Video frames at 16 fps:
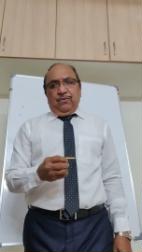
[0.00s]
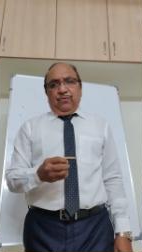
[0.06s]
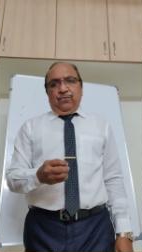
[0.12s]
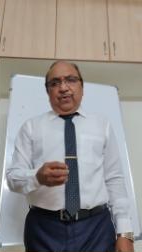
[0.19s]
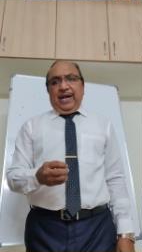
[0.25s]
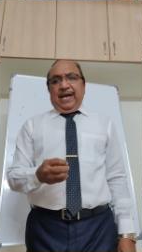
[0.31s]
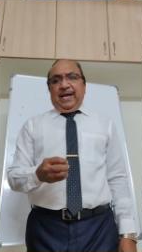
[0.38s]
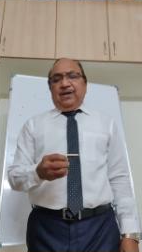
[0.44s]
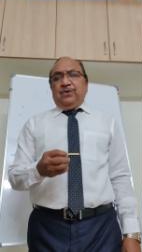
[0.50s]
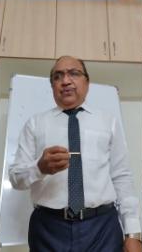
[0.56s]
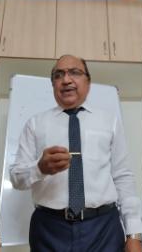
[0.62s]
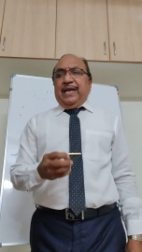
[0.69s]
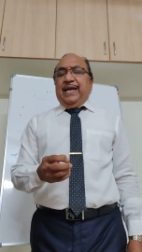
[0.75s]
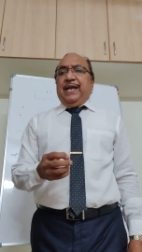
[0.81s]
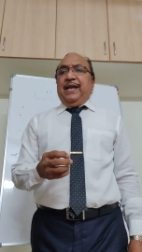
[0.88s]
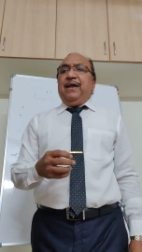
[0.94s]
where
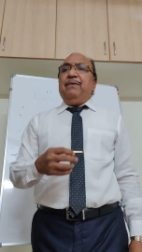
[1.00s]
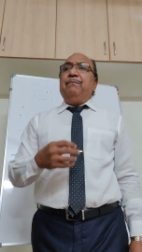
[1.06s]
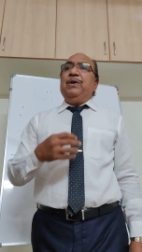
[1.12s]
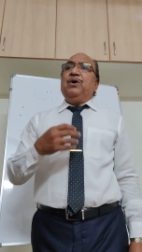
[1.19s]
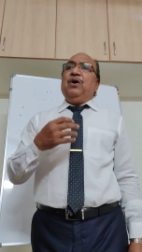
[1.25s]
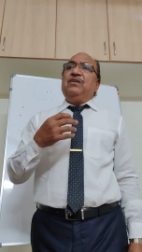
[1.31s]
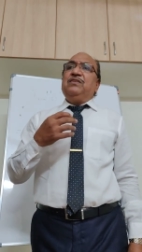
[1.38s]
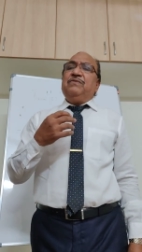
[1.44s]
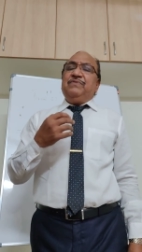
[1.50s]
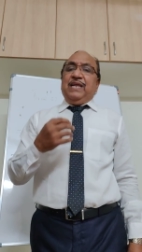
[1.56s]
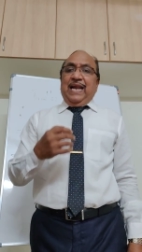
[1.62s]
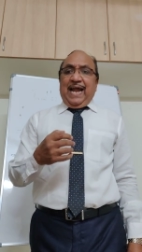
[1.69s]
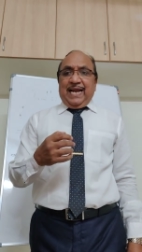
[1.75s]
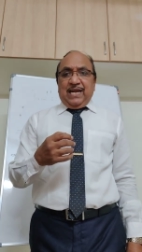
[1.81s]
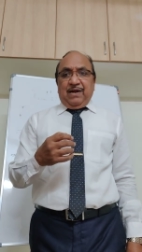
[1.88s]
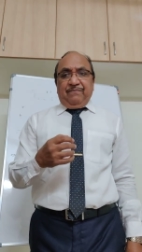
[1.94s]
today, because of the
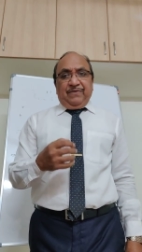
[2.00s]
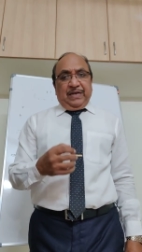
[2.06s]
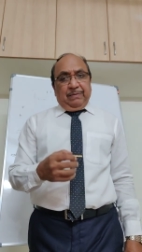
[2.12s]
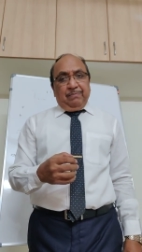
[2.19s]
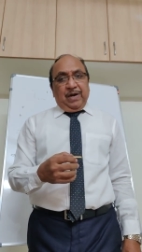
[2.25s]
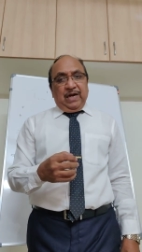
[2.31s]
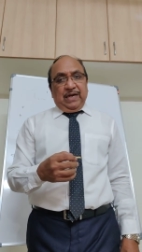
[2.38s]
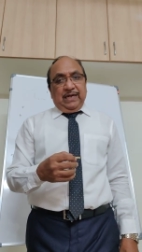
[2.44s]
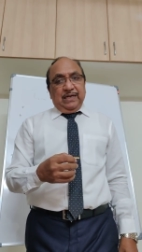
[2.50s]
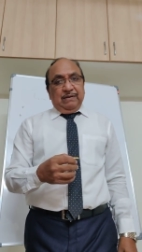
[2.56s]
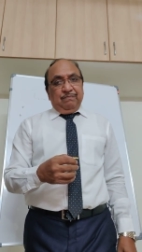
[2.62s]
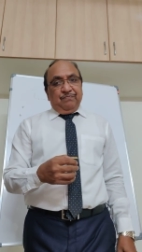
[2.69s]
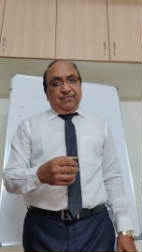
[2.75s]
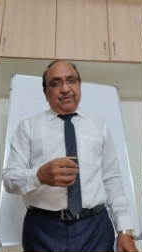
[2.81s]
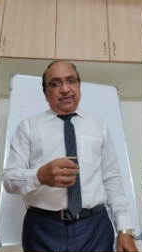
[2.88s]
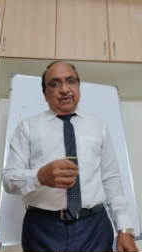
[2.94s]
lack of demand,
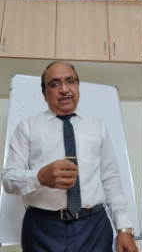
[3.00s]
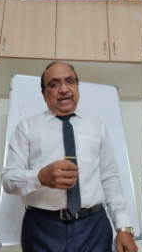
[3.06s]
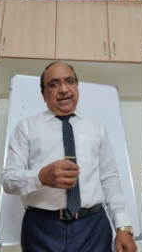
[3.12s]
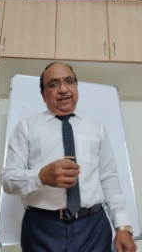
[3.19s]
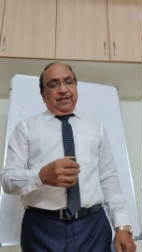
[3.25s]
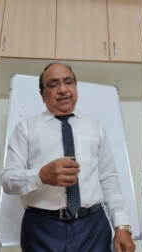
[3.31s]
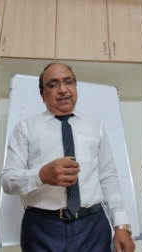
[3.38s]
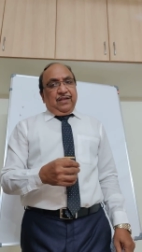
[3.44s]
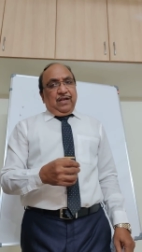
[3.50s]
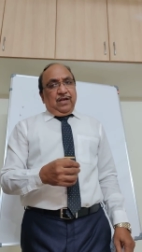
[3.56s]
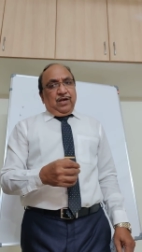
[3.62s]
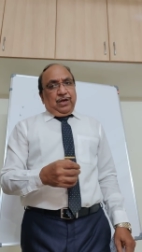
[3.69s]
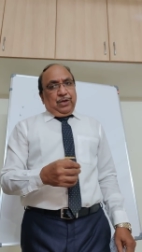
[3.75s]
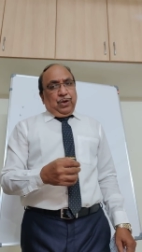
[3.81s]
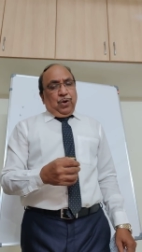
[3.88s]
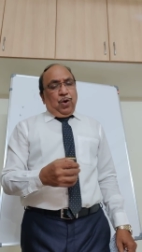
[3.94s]
there is
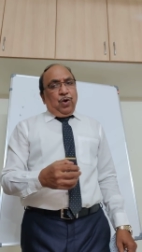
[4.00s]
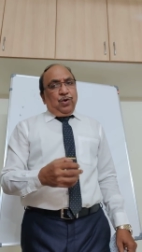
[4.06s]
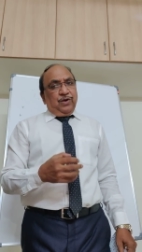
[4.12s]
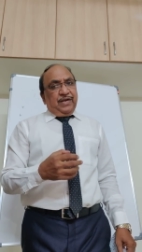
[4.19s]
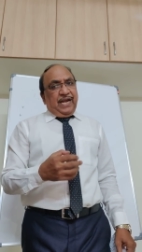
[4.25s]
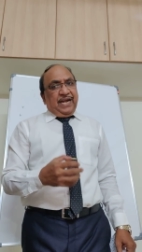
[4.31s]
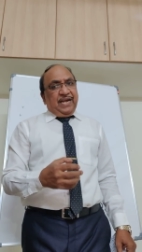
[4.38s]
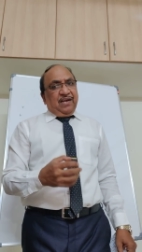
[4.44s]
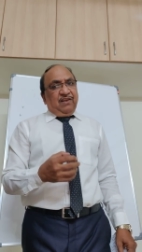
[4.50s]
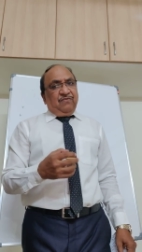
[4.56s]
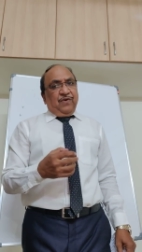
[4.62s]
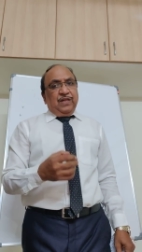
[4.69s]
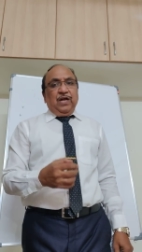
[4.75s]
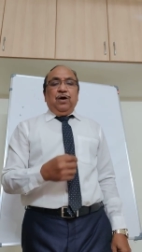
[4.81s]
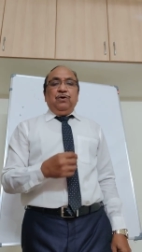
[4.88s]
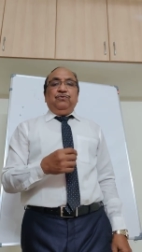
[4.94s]
no takers
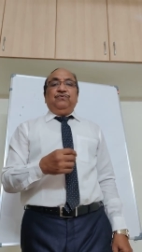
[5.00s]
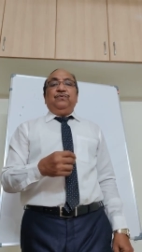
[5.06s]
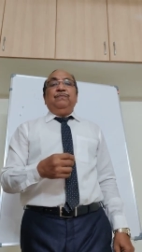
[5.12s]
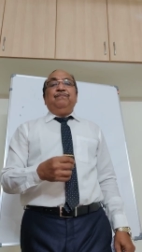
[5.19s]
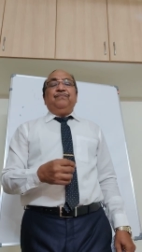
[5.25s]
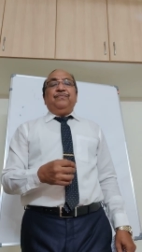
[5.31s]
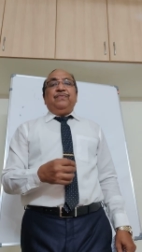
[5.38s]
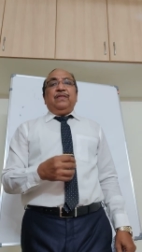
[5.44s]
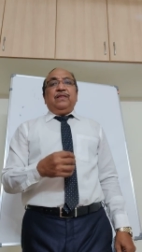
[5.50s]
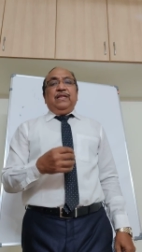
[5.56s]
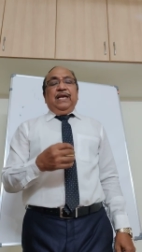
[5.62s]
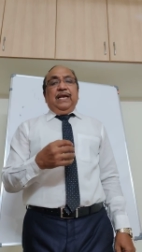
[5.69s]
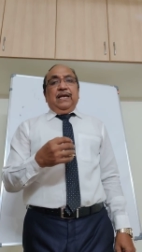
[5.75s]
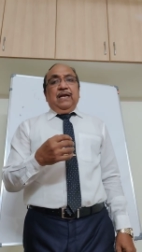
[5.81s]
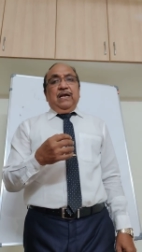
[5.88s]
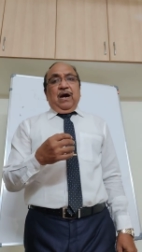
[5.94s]
for the house.
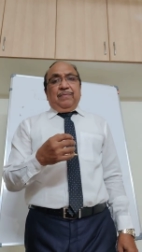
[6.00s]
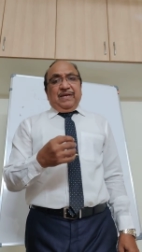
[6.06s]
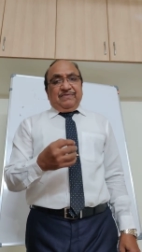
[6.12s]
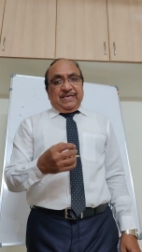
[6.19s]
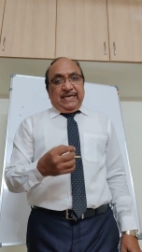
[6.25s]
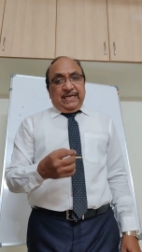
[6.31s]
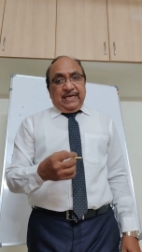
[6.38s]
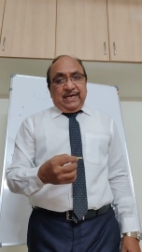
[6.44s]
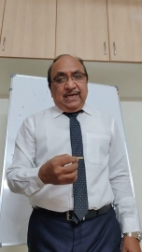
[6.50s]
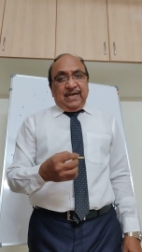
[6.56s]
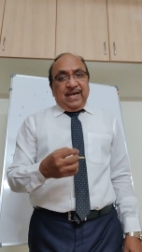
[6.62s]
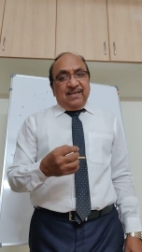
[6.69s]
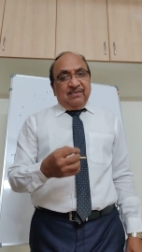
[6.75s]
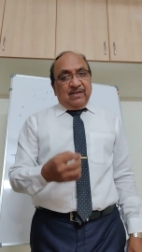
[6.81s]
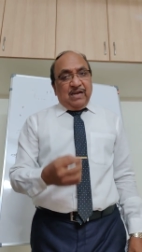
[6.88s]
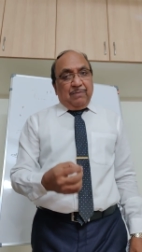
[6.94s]
The Government of India
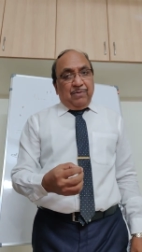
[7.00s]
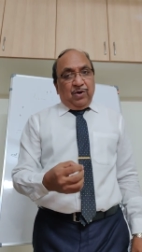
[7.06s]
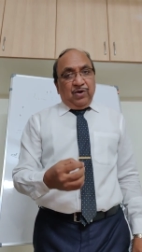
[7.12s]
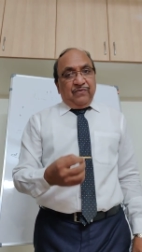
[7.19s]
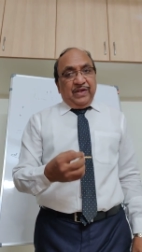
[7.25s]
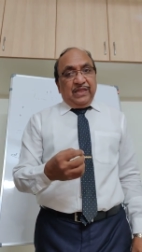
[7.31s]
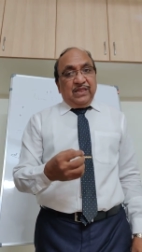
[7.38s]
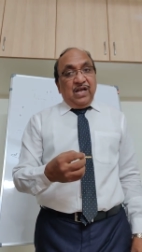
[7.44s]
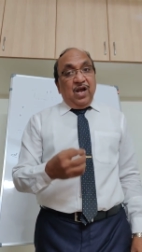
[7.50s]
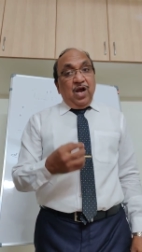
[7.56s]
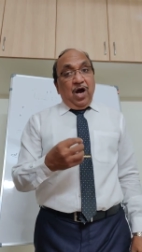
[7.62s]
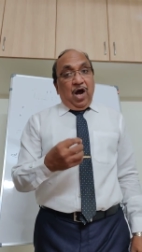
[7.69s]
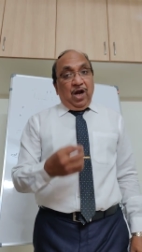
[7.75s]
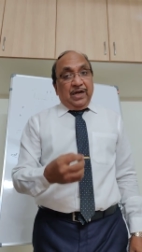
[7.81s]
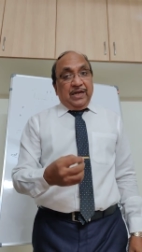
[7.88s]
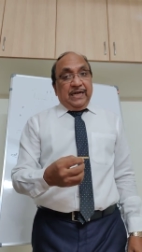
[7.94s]
has come out with
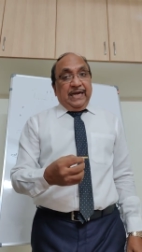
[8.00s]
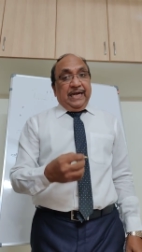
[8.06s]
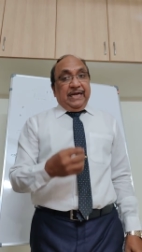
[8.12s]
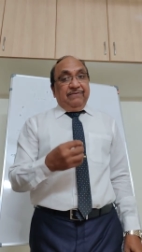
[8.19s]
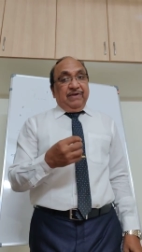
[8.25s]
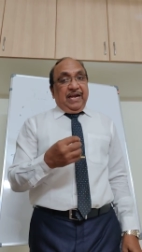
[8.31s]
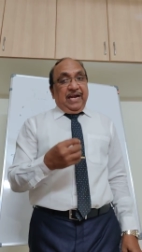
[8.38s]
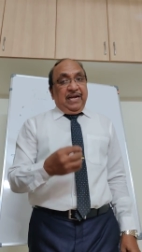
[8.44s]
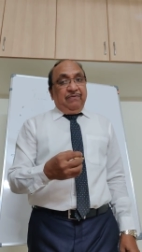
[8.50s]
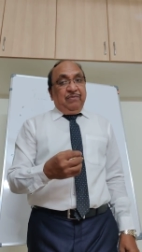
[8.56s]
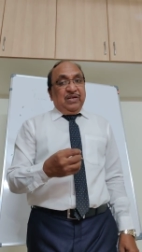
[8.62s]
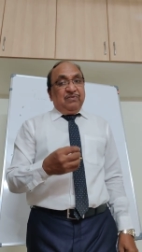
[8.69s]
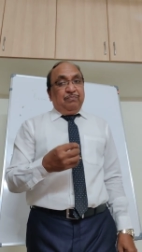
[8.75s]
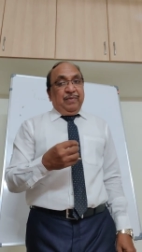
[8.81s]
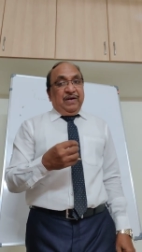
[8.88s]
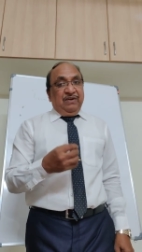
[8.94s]
Alternative
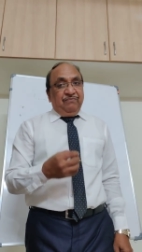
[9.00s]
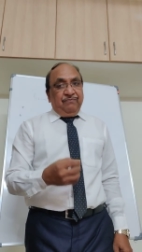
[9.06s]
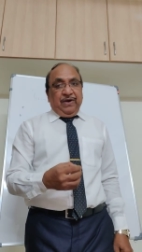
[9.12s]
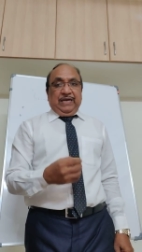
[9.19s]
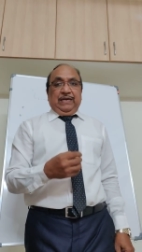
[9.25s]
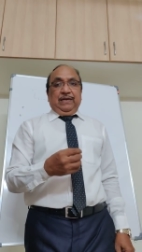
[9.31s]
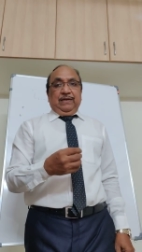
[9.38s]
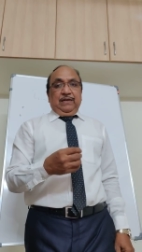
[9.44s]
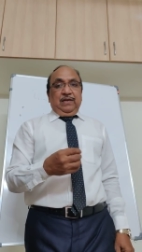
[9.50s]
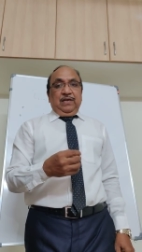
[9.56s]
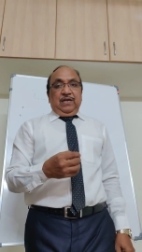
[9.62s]
Investment Fund.